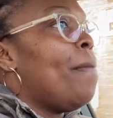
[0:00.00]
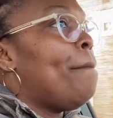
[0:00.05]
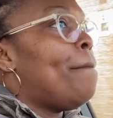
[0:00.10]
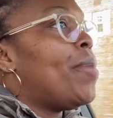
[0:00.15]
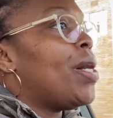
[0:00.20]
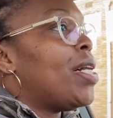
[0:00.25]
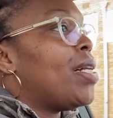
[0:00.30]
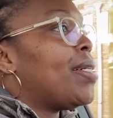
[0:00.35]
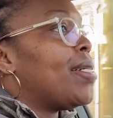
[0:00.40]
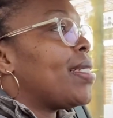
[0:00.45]

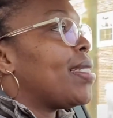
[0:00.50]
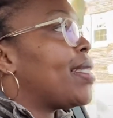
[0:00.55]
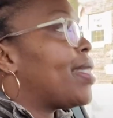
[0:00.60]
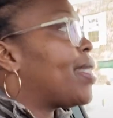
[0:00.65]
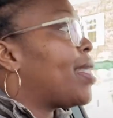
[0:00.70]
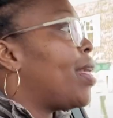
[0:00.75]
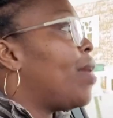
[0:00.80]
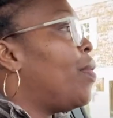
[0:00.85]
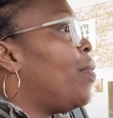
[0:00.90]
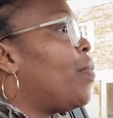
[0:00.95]

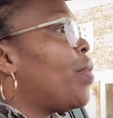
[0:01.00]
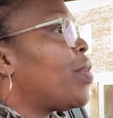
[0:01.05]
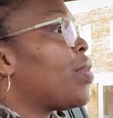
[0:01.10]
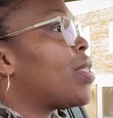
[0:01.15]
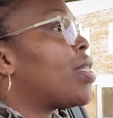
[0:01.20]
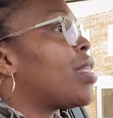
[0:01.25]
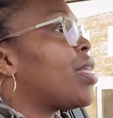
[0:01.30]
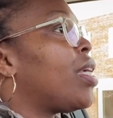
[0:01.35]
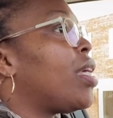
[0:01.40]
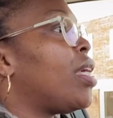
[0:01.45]
But we'll
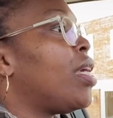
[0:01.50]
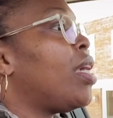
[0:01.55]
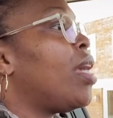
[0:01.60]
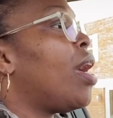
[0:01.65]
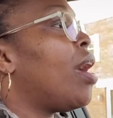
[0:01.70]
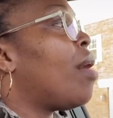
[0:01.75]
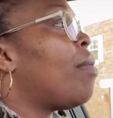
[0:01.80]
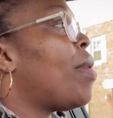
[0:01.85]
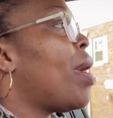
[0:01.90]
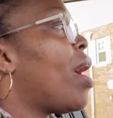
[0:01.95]
see.
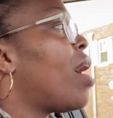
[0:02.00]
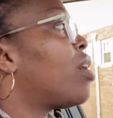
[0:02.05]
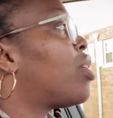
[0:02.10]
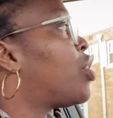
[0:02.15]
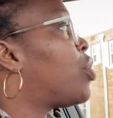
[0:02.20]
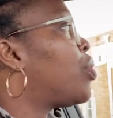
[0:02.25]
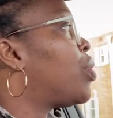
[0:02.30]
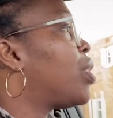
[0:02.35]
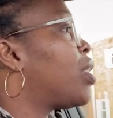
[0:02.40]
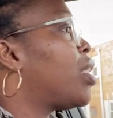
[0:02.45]
I'm
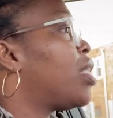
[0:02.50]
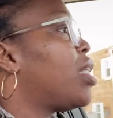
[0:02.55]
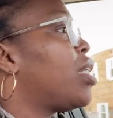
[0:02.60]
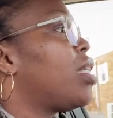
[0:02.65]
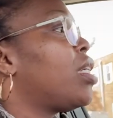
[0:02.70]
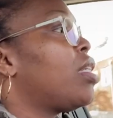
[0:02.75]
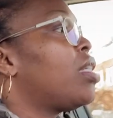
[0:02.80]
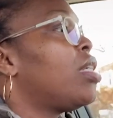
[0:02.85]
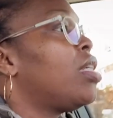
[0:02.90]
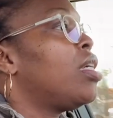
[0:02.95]

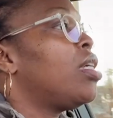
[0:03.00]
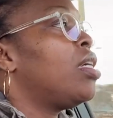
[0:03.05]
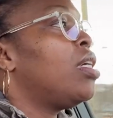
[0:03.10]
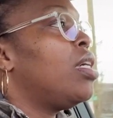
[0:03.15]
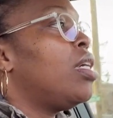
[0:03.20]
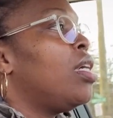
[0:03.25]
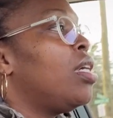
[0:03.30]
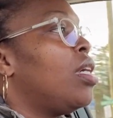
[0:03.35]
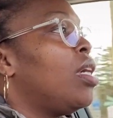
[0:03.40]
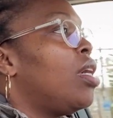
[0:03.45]
actually
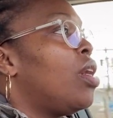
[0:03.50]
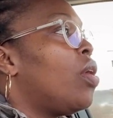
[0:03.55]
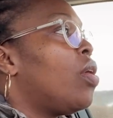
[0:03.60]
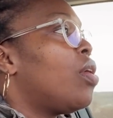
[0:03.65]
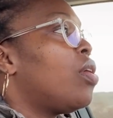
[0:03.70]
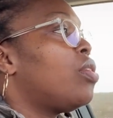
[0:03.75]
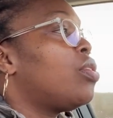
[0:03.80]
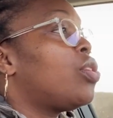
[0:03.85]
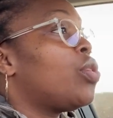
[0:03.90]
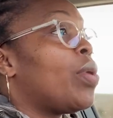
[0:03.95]

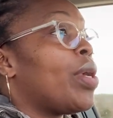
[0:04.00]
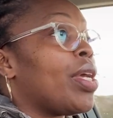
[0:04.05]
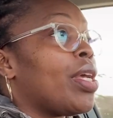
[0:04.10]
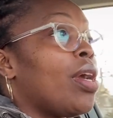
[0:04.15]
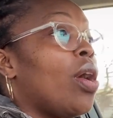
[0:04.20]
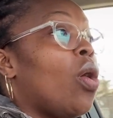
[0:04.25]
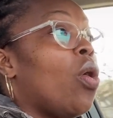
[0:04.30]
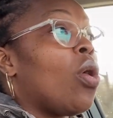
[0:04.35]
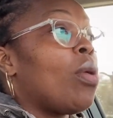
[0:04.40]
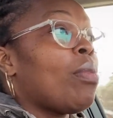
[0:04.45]

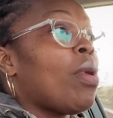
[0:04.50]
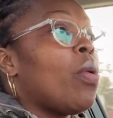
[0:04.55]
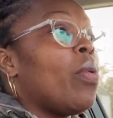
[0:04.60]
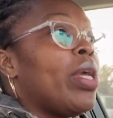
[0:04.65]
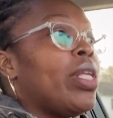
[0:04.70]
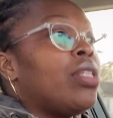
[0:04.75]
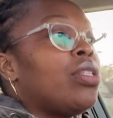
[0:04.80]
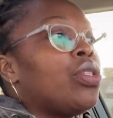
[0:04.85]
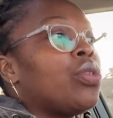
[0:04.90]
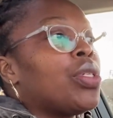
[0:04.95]
doing, on my
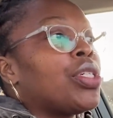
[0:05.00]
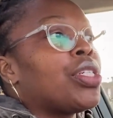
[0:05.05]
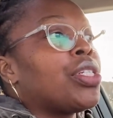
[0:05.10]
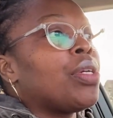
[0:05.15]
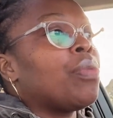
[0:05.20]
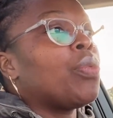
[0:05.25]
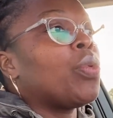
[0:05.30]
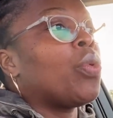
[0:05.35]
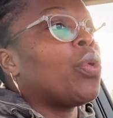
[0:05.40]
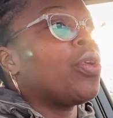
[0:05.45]
way to do a
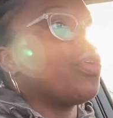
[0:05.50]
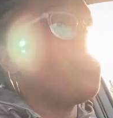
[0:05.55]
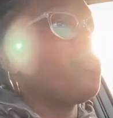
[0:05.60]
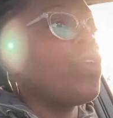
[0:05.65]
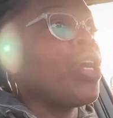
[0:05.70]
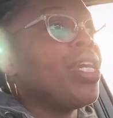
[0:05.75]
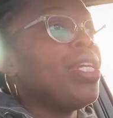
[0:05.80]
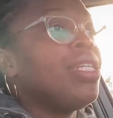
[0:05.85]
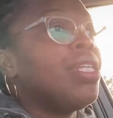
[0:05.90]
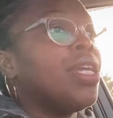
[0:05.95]
Shipt order right